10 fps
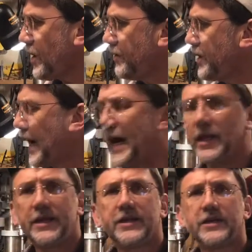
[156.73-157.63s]

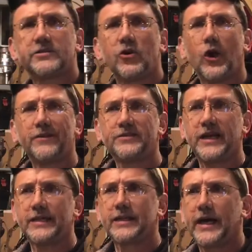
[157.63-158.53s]
holly tends to
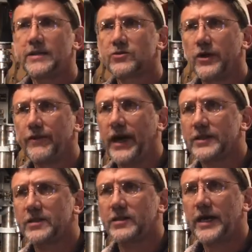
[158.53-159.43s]
offset that. So I've
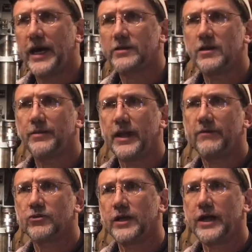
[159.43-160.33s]
actually been
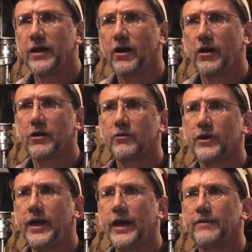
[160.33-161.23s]
able to get Harlequin
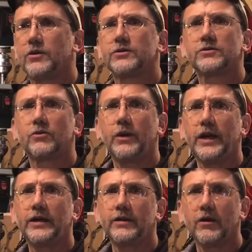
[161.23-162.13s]
hammers to
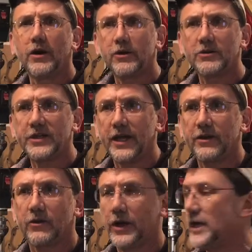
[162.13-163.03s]
weigh under 10
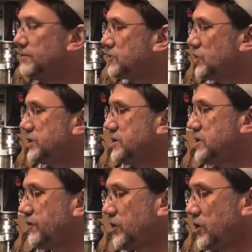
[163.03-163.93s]
grams, which is
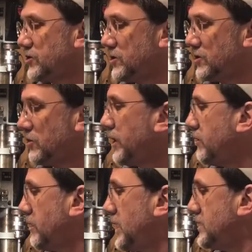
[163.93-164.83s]
difficult to do
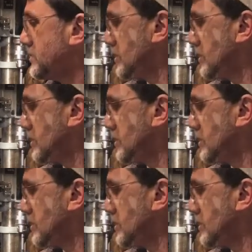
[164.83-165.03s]
otherwise.